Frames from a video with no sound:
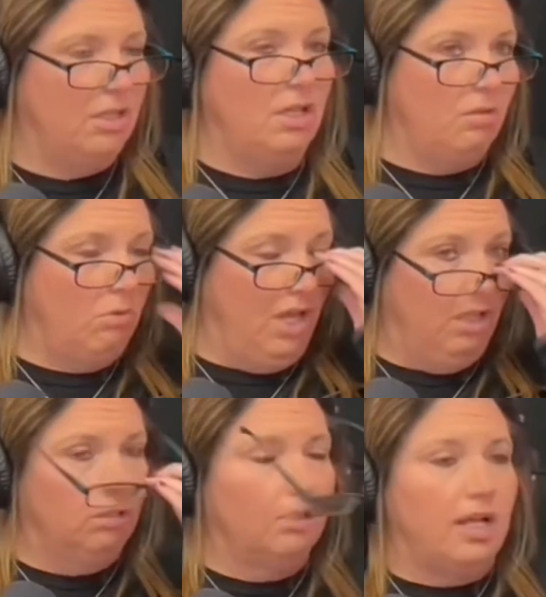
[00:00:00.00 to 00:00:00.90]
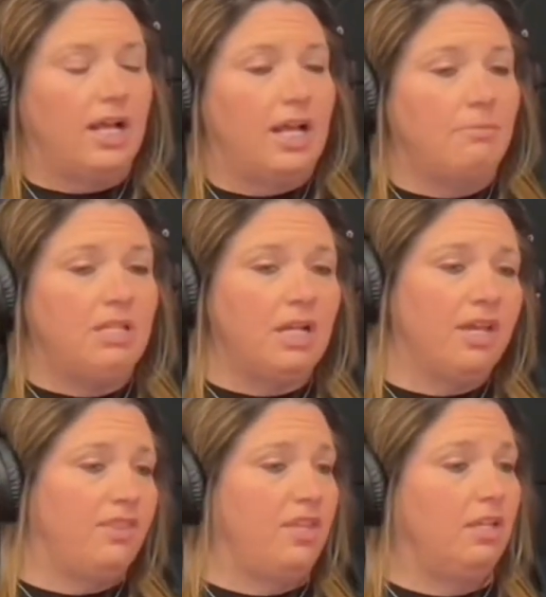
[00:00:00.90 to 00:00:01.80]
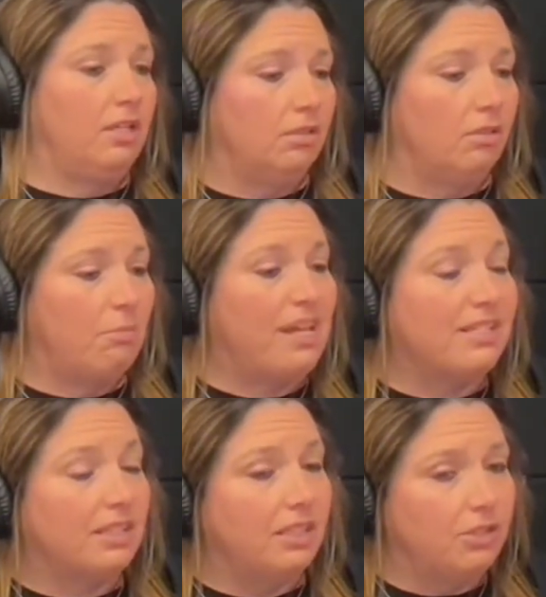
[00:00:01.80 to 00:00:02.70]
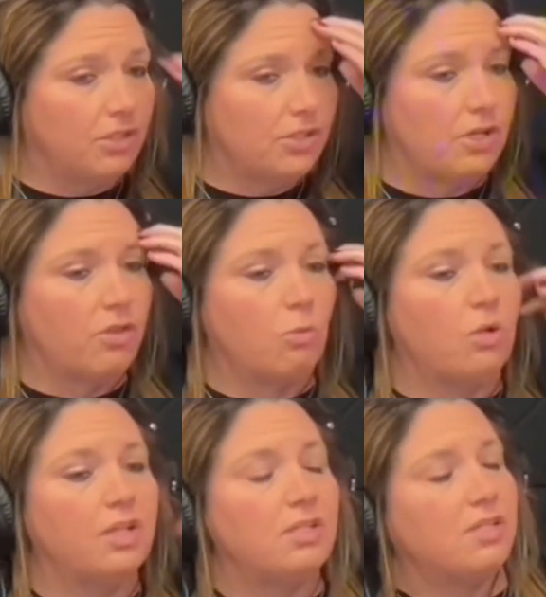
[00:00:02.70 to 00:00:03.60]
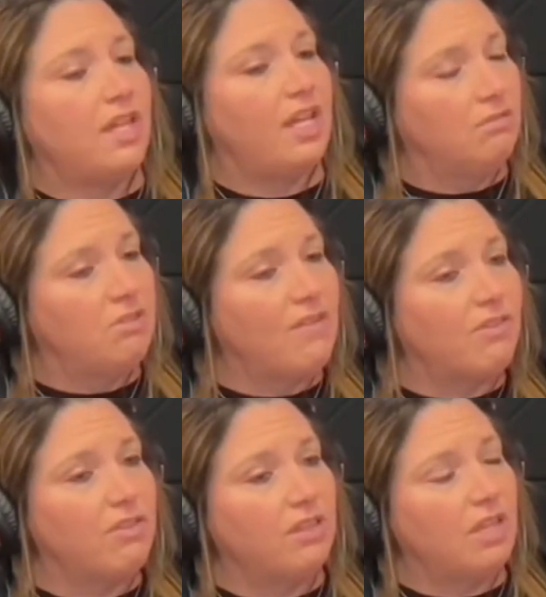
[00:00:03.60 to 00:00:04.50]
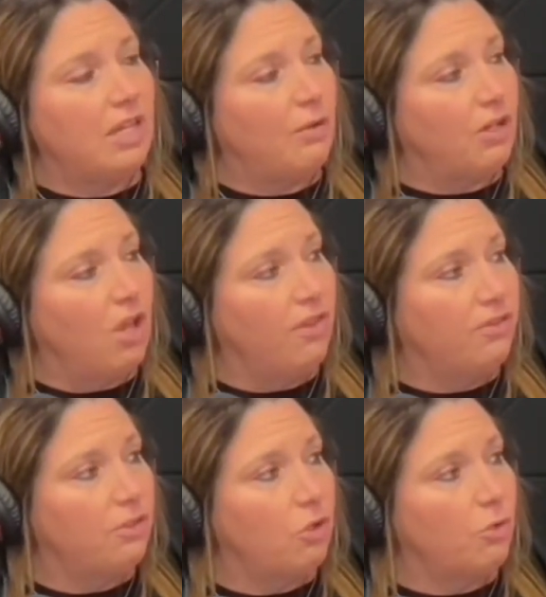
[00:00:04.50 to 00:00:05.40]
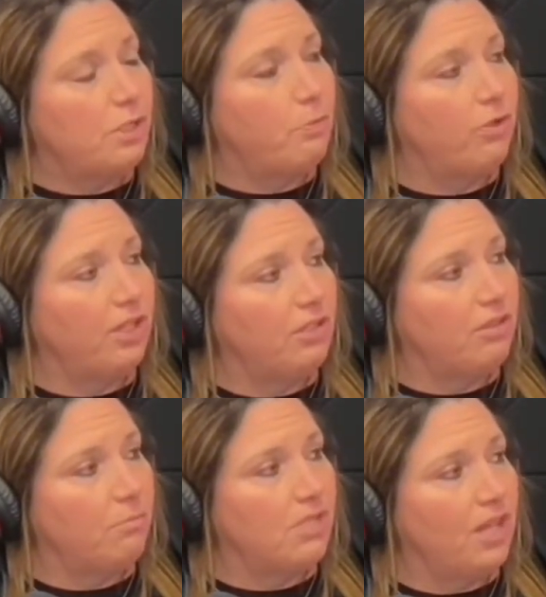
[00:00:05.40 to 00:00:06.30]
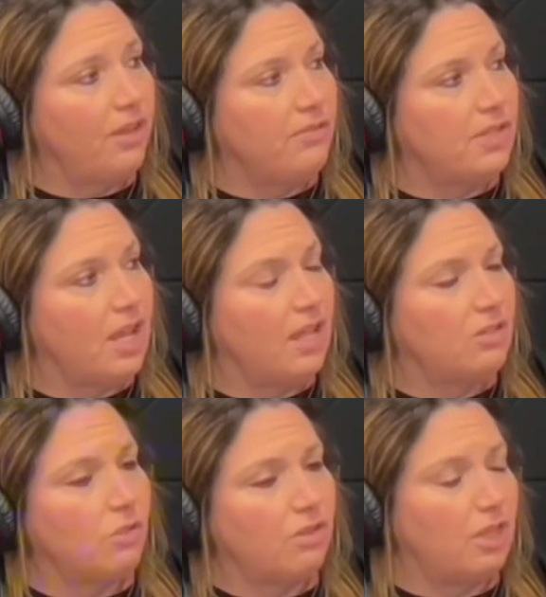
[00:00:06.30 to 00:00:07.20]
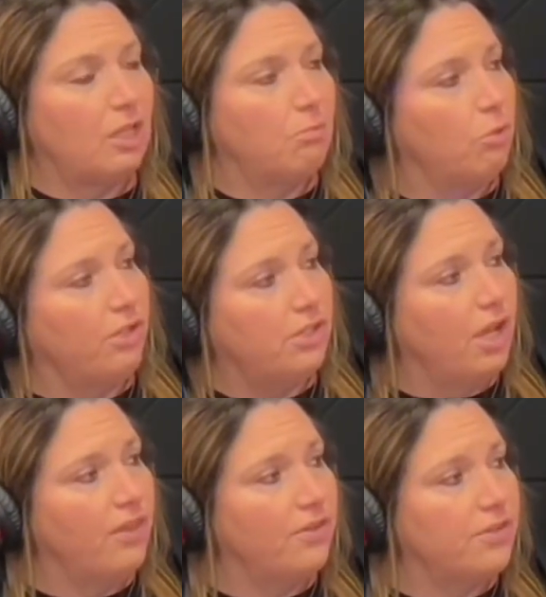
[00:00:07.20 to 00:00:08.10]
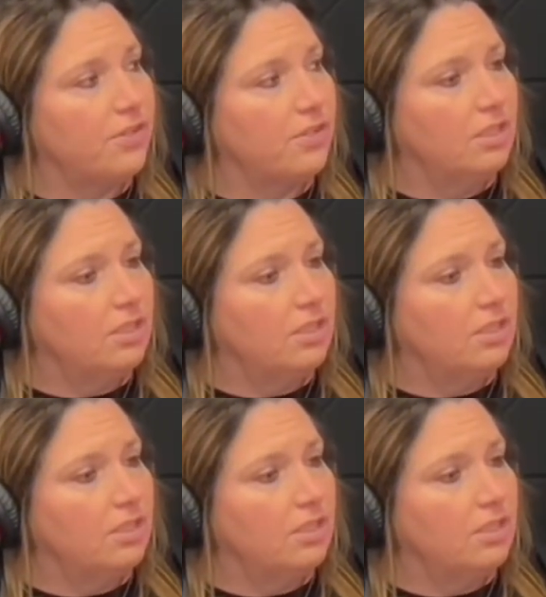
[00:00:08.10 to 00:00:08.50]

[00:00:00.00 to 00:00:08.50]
Well, I mean, I think the best leaders are the ones that never think they know it all, that they're always pouring into themselves so that they can pour into others.